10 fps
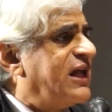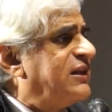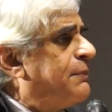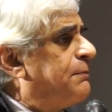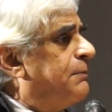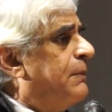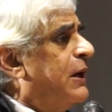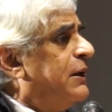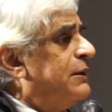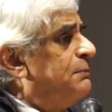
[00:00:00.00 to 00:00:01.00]
than the
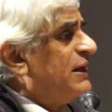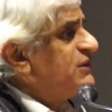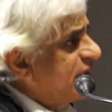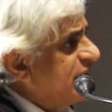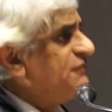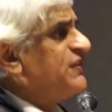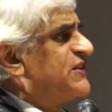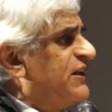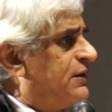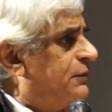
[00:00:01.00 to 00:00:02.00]
budget
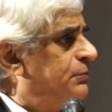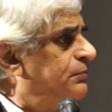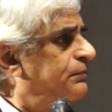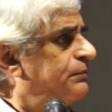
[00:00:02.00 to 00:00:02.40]
deficit.